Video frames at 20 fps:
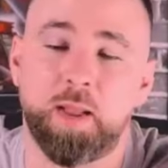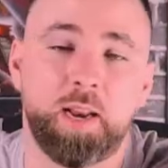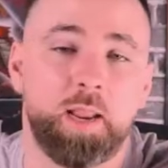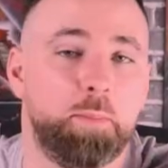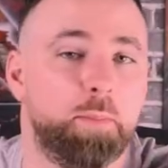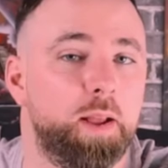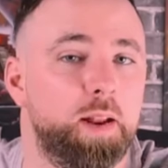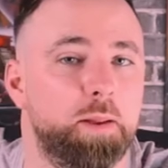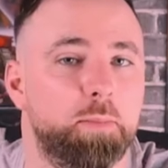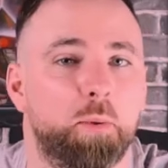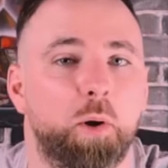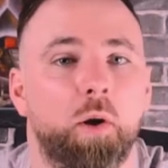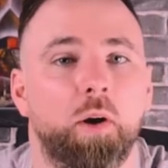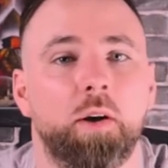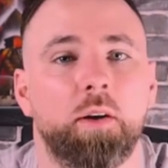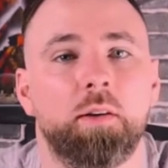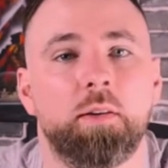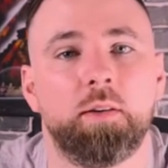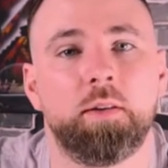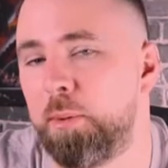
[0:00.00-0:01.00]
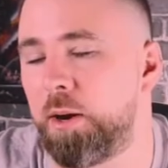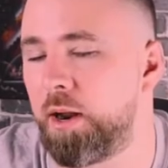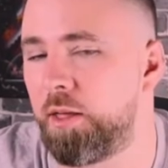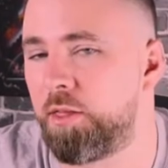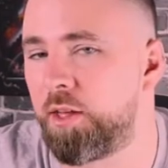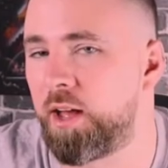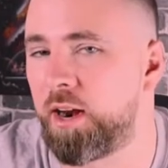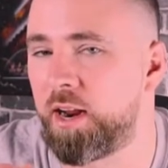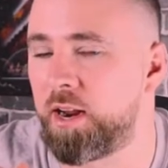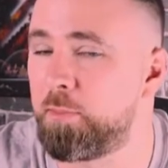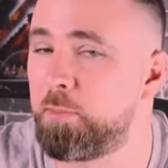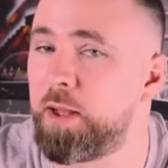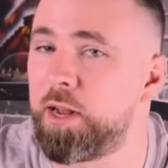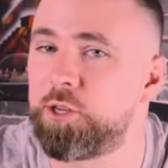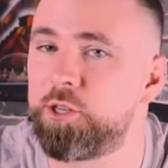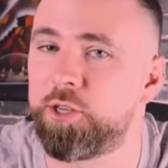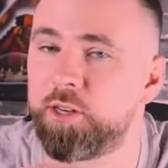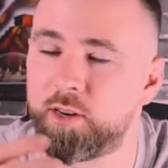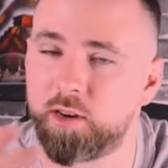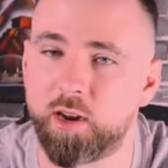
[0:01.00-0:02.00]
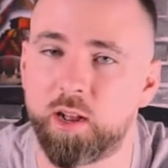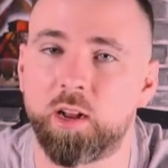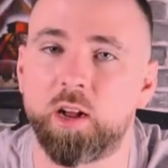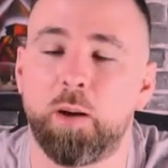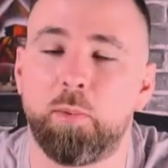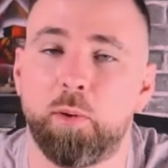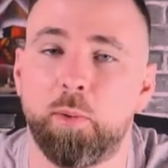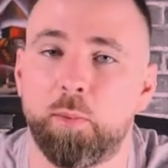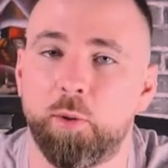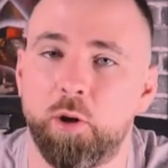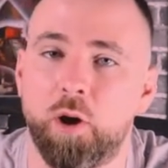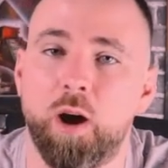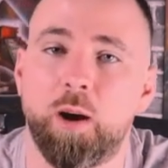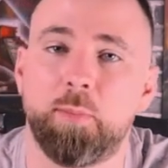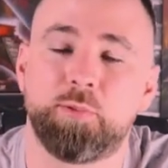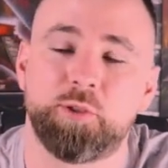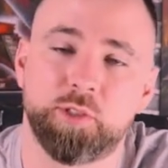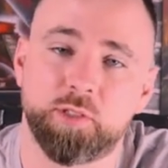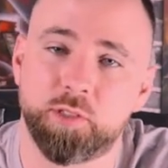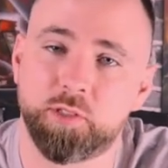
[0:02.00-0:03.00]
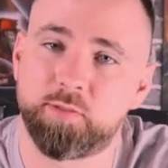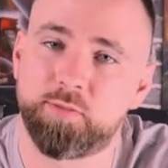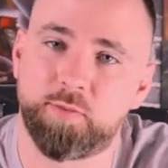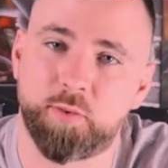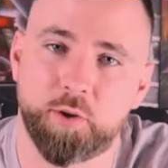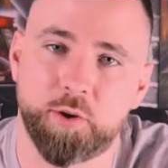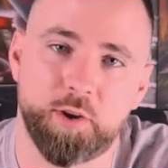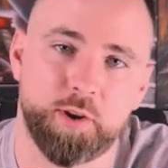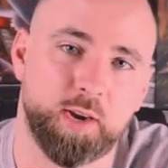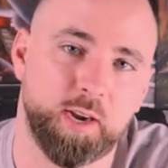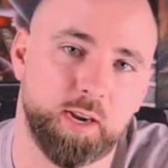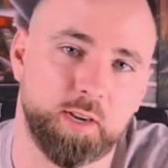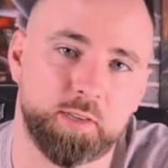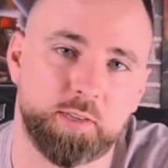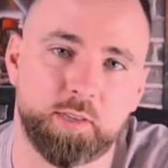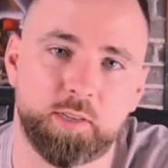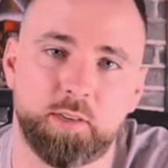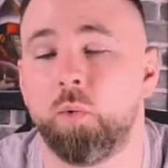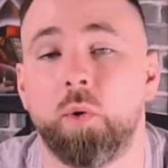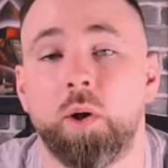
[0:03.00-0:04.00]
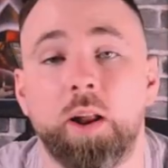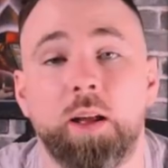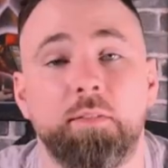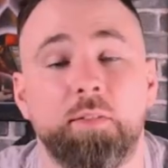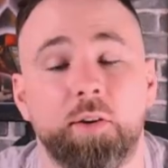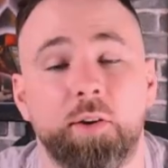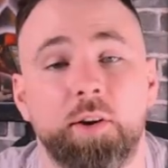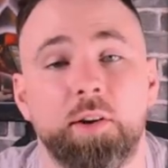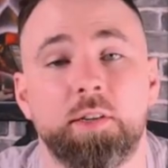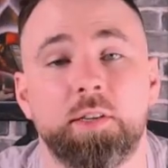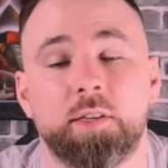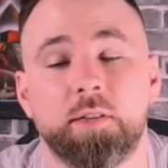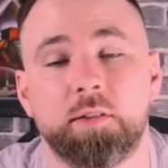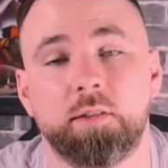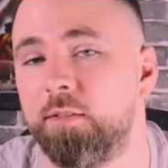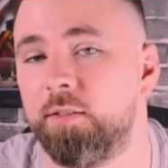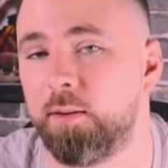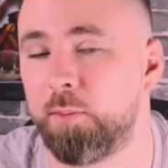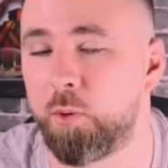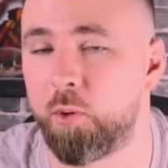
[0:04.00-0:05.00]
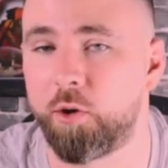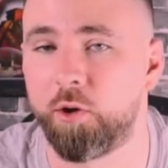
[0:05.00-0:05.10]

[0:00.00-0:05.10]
many, many more, but I thought I'd mention a couple more options for you guys. What I've learned from